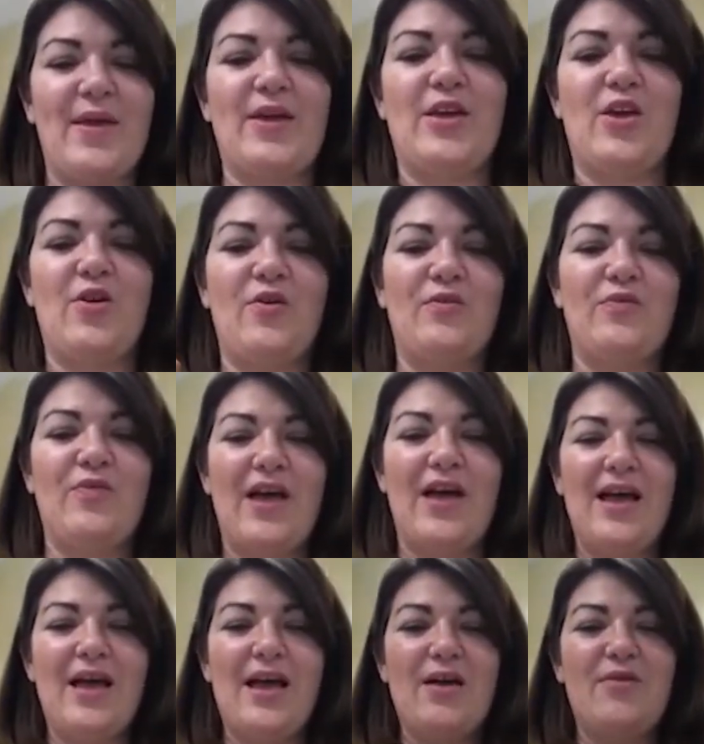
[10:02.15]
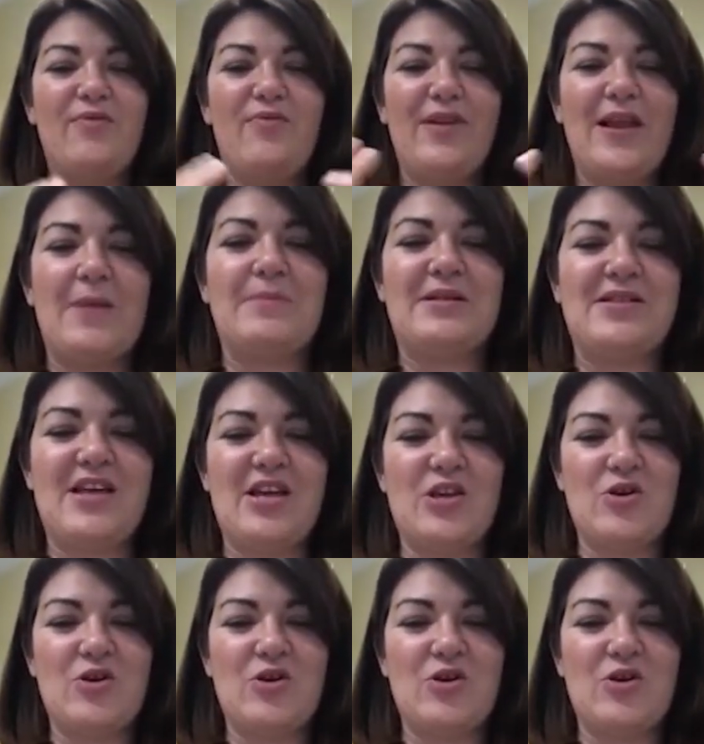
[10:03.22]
that you've flipped that